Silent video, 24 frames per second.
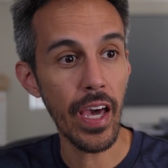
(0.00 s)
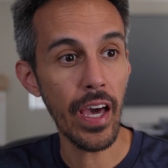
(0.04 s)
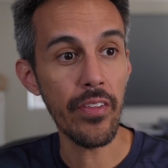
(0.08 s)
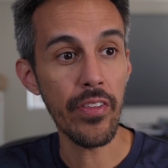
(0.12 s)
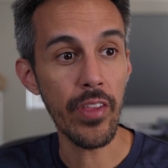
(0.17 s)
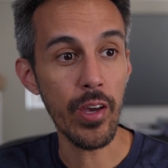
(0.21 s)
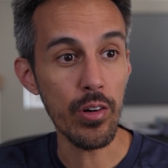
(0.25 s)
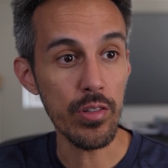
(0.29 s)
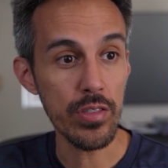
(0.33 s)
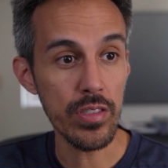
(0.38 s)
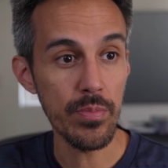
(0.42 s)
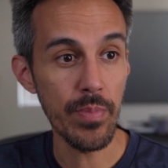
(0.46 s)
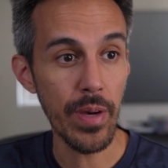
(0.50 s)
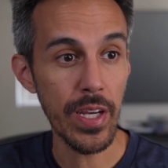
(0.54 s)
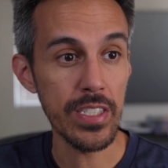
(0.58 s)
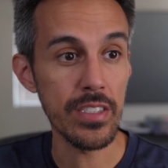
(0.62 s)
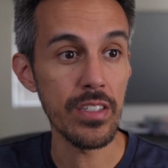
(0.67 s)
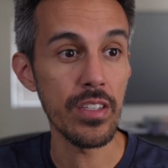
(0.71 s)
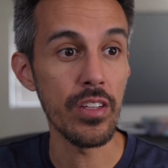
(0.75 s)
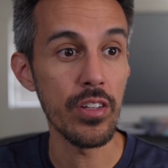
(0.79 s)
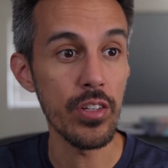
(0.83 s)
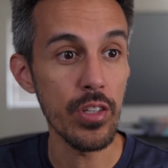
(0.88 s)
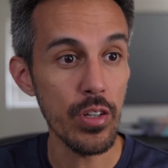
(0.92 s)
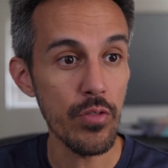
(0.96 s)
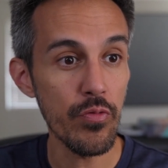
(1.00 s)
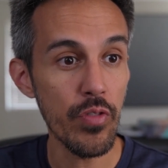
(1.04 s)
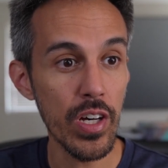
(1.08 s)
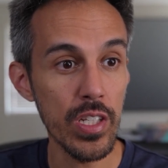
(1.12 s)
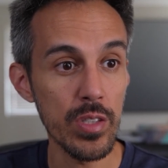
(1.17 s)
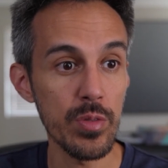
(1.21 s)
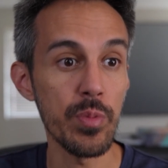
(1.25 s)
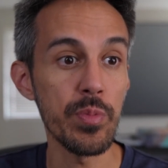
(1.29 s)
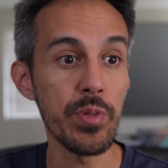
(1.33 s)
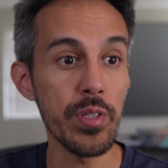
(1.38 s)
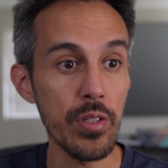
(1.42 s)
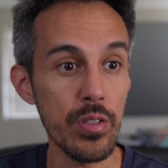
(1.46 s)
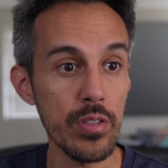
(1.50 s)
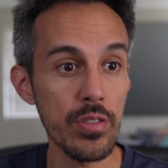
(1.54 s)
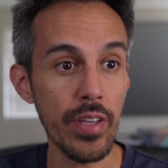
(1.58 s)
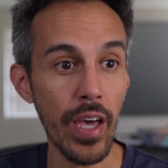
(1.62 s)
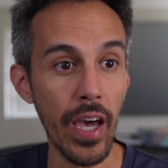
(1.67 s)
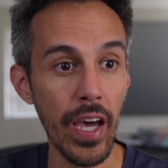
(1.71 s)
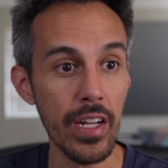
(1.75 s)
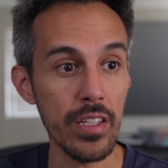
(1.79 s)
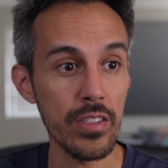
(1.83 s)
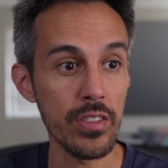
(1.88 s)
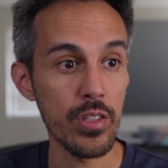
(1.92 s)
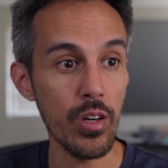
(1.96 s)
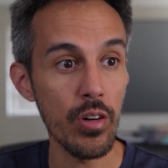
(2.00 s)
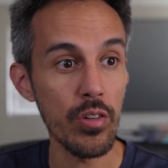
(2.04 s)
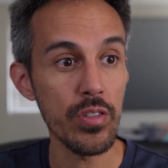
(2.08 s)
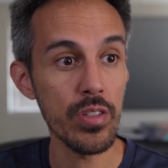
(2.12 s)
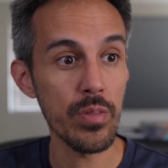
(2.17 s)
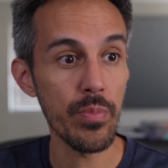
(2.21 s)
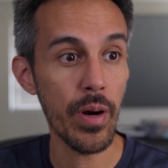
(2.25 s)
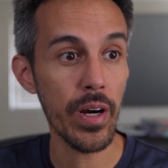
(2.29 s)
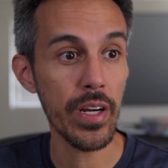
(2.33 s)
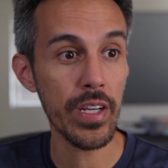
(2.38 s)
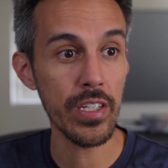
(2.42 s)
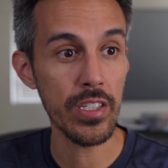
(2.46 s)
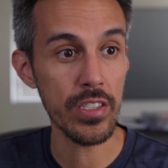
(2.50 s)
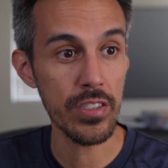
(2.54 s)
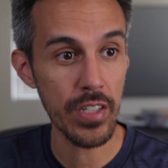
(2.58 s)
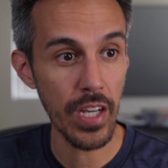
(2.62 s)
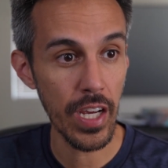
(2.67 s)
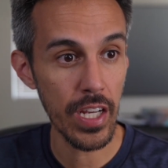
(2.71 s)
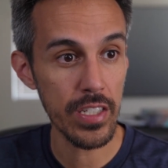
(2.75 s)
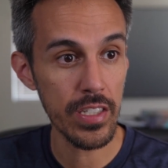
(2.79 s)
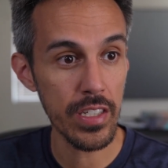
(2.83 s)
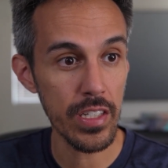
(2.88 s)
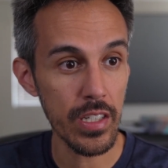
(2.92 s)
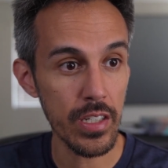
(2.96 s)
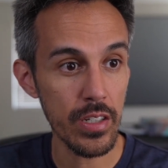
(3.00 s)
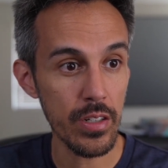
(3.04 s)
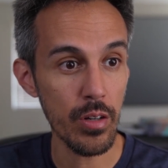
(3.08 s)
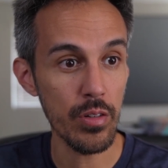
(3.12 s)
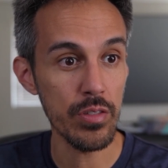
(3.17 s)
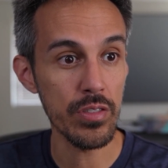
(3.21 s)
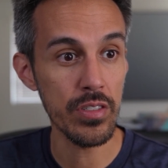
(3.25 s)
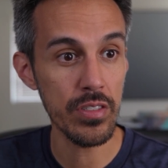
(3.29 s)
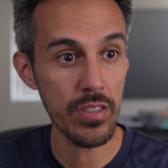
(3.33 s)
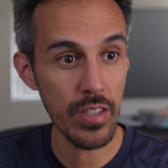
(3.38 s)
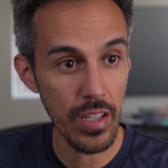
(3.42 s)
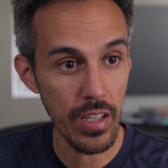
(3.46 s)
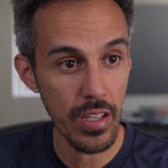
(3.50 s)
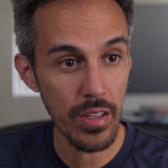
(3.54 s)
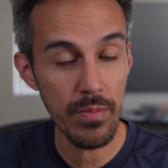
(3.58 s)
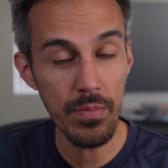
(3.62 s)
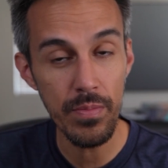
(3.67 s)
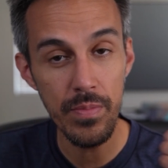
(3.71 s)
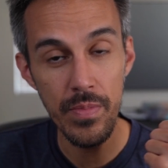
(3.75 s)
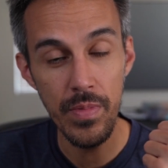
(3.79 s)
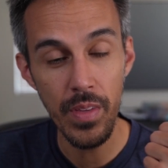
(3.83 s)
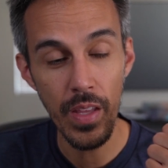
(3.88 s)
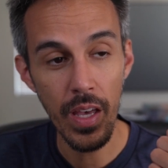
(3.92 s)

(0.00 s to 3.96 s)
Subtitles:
and they also mentioned the new funds will be used to add its go-to-market strategy, grow its team,